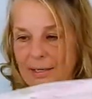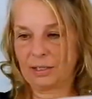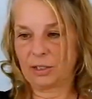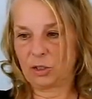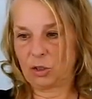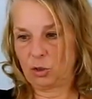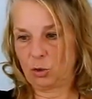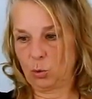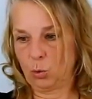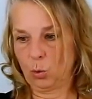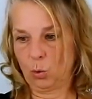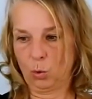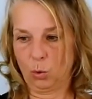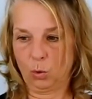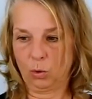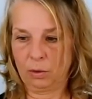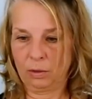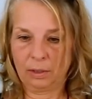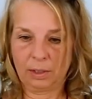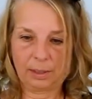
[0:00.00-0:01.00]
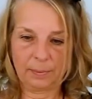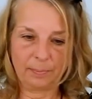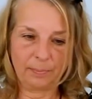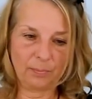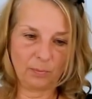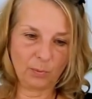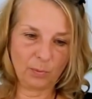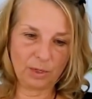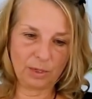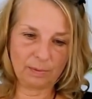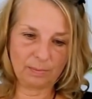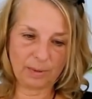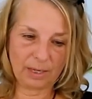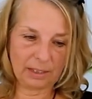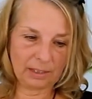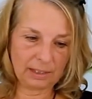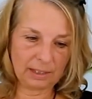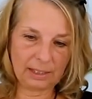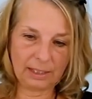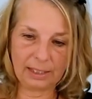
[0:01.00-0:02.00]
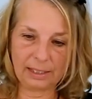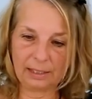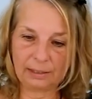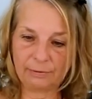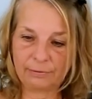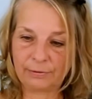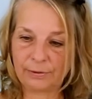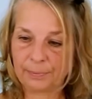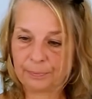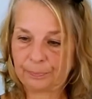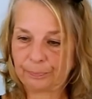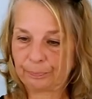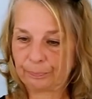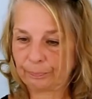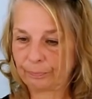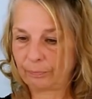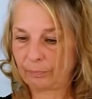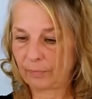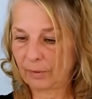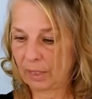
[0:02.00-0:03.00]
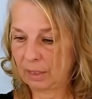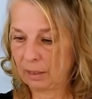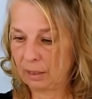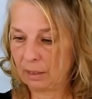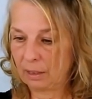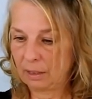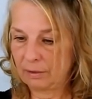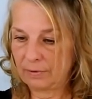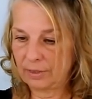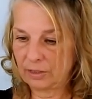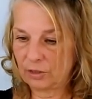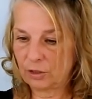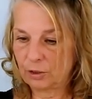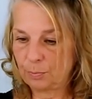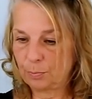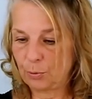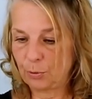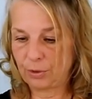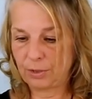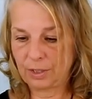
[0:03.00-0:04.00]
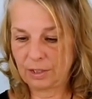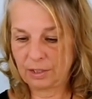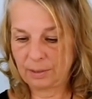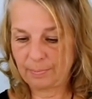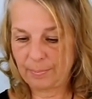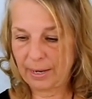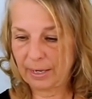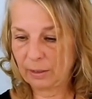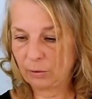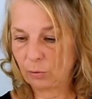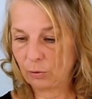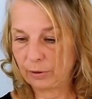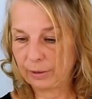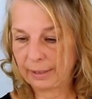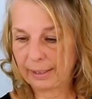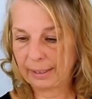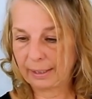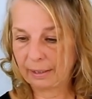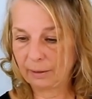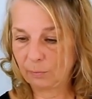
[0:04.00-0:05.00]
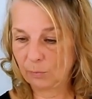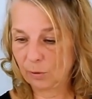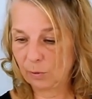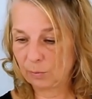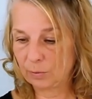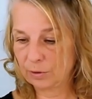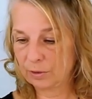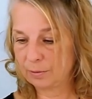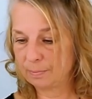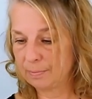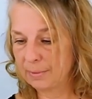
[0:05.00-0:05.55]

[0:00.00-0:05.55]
so with my sleeve, if I just put this back on here, what was